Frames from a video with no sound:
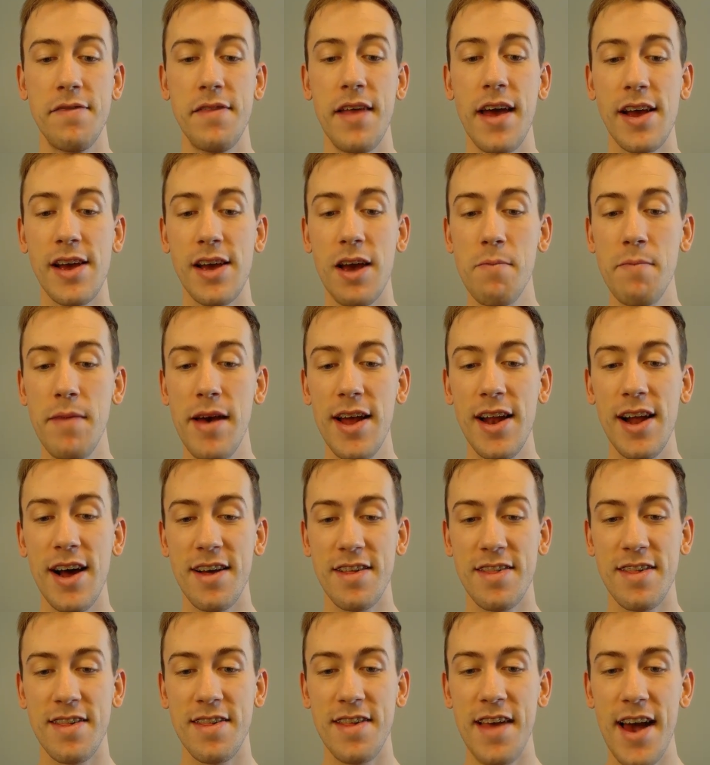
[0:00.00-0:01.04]
They commit
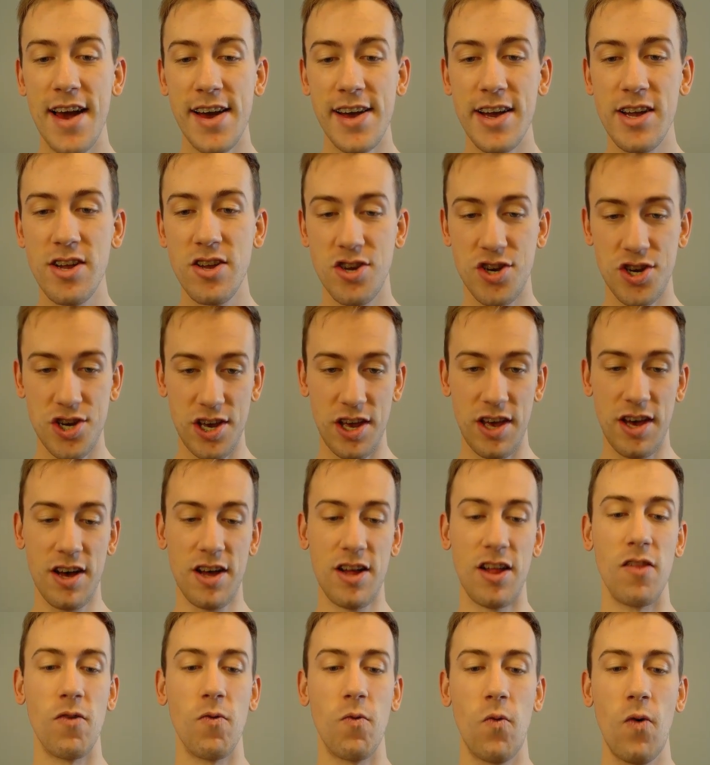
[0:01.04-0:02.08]
a second
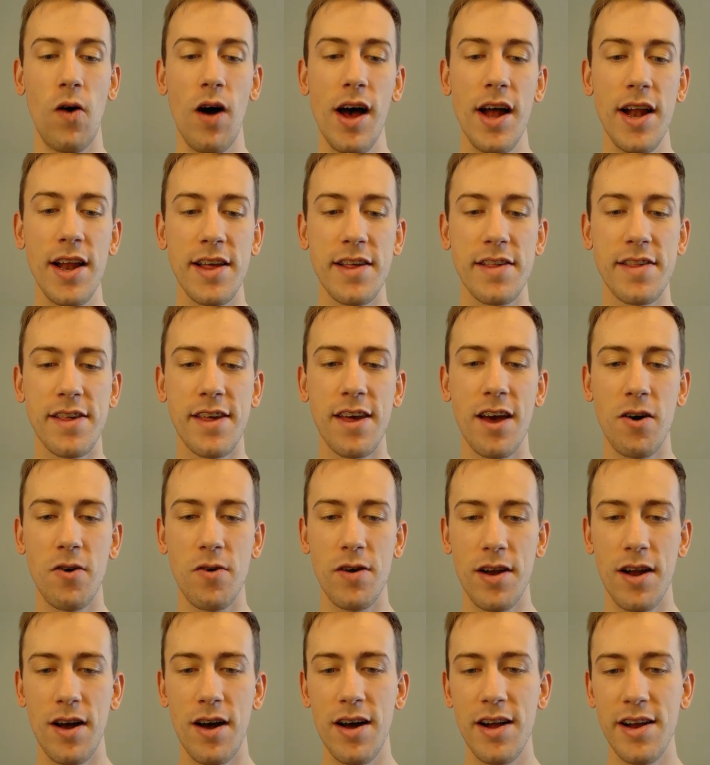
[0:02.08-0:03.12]
shield. What is
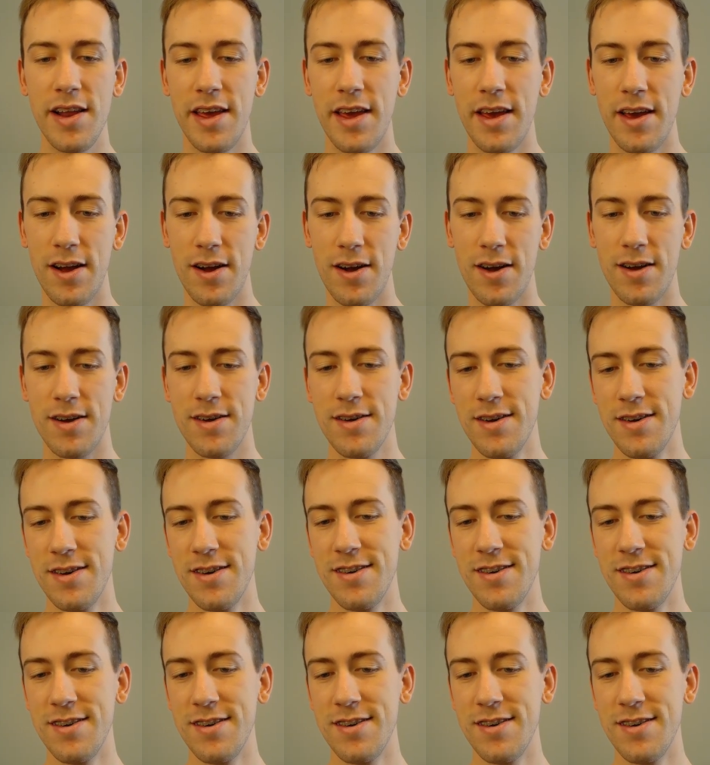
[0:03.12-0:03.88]
going on here?